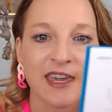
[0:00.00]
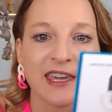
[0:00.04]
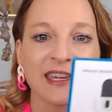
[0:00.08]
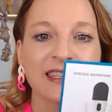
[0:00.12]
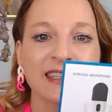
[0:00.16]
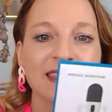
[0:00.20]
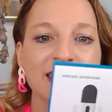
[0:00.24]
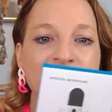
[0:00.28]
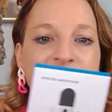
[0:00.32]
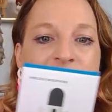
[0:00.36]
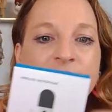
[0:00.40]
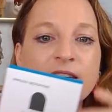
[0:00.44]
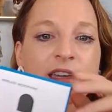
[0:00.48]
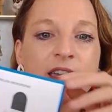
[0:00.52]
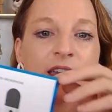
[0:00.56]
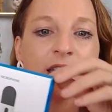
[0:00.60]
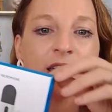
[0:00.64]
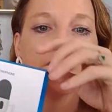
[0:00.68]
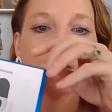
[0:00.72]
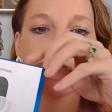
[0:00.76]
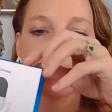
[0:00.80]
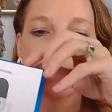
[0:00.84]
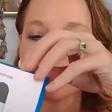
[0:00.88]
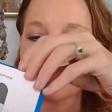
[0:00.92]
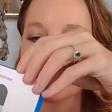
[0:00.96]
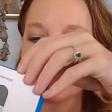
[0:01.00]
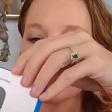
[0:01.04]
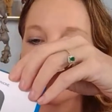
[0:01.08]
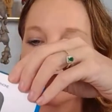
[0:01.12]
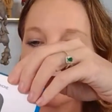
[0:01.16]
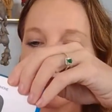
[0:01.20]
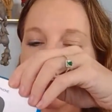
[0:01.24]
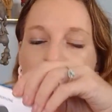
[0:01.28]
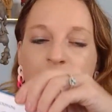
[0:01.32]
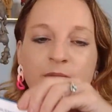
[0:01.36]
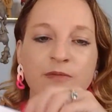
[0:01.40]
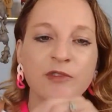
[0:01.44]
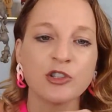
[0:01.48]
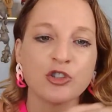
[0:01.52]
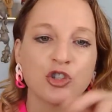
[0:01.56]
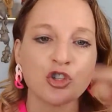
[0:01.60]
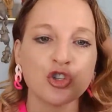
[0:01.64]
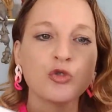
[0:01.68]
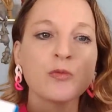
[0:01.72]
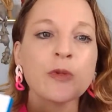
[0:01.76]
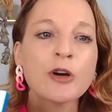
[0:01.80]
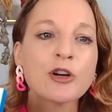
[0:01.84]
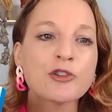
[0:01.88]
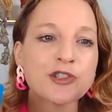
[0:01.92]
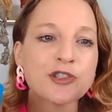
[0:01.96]
this. This is the
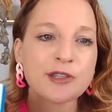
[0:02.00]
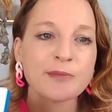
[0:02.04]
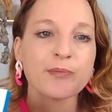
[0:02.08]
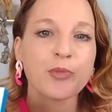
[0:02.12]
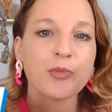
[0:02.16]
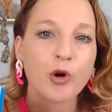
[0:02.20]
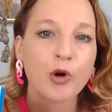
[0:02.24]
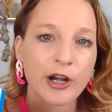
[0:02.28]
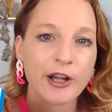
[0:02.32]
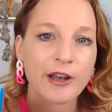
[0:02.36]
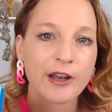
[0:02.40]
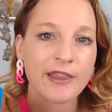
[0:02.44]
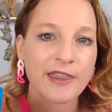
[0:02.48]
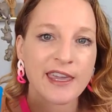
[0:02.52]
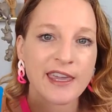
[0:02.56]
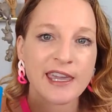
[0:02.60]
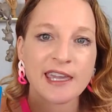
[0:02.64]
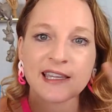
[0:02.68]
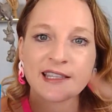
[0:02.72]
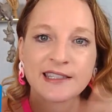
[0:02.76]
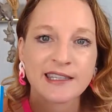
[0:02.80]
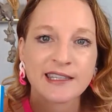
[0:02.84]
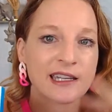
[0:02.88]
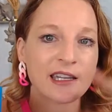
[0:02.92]
two most important things.